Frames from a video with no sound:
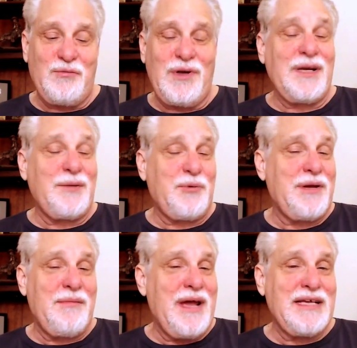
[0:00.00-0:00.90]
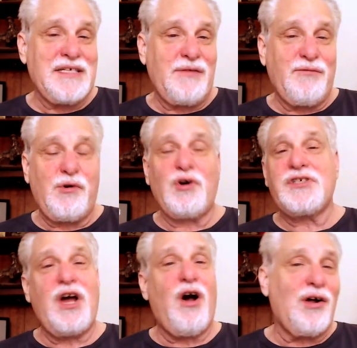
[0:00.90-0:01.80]
really pretty amazing. Of
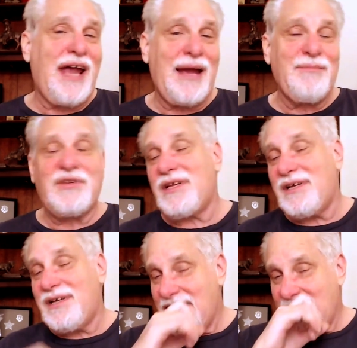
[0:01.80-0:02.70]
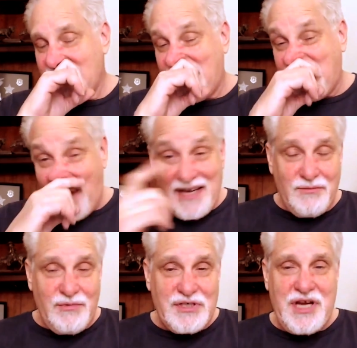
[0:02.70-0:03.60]
course, they all came to the
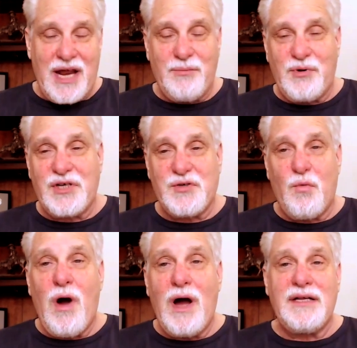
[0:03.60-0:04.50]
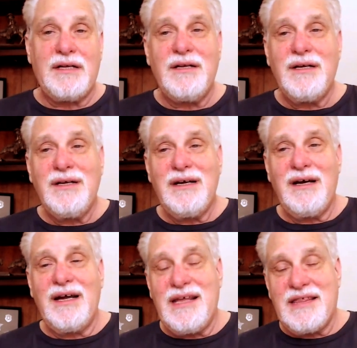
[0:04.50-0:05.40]
fight in which Shannon Briggs won,
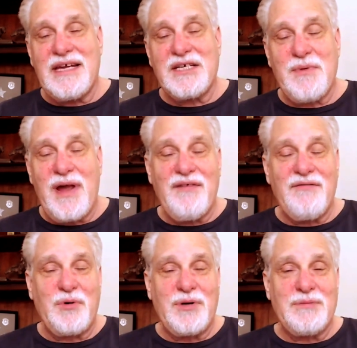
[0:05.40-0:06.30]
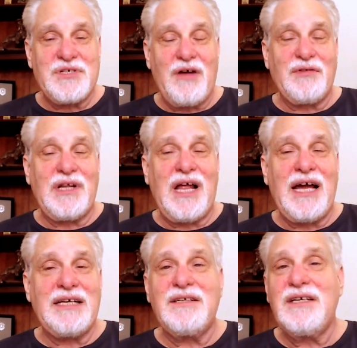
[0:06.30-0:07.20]
and he thinks may have put himself in
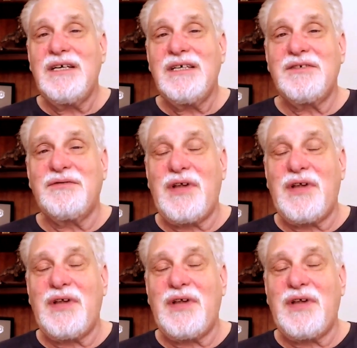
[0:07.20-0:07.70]
line to